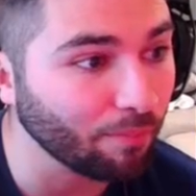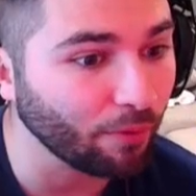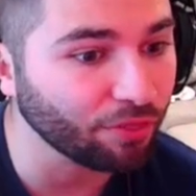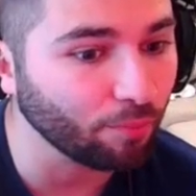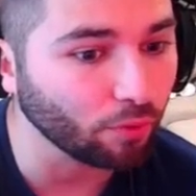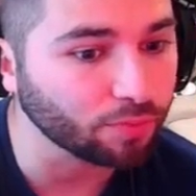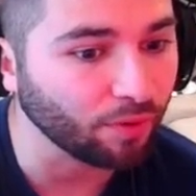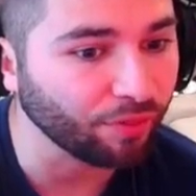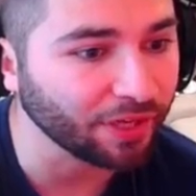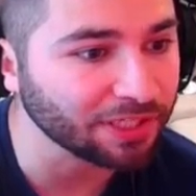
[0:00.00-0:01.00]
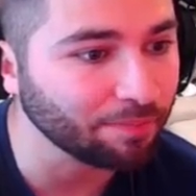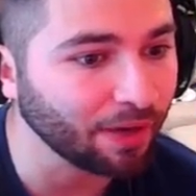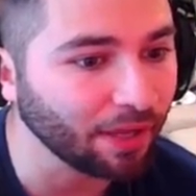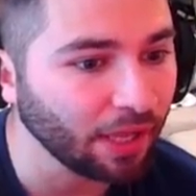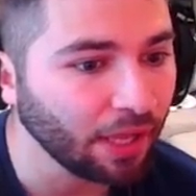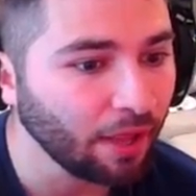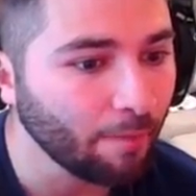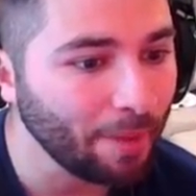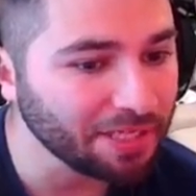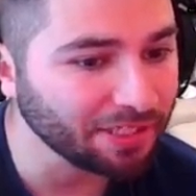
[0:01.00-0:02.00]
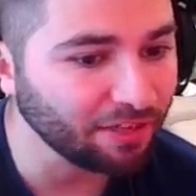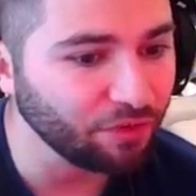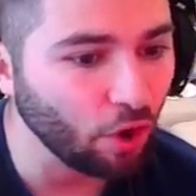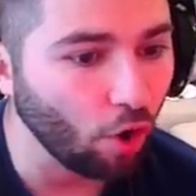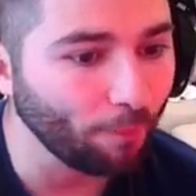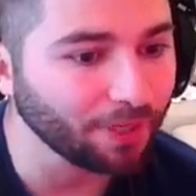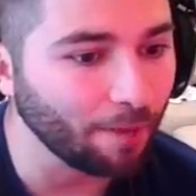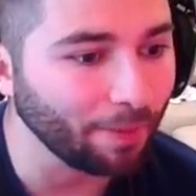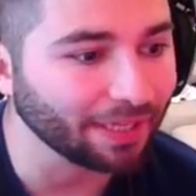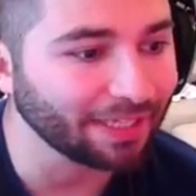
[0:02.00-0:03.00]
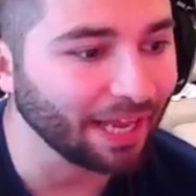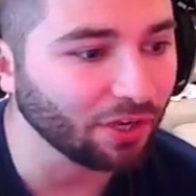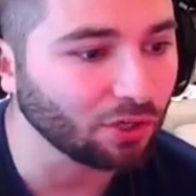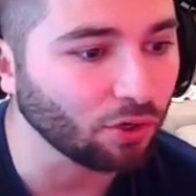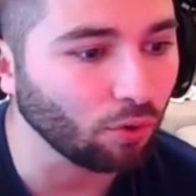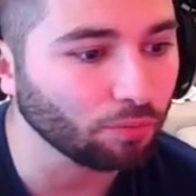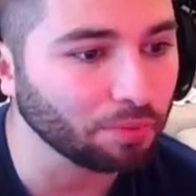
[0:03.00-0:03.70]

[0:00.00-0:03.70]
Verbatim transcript: with multiple things, but basically if you opened up a get a gold